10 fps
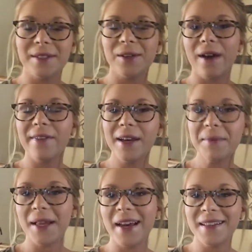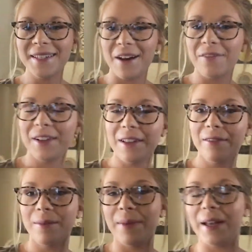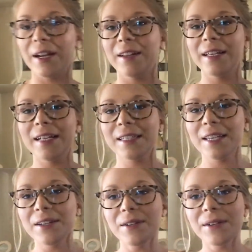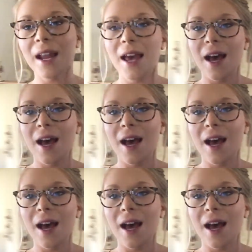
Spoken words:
So I think I'm gonna like this outfit a little bit better. I think it's cute.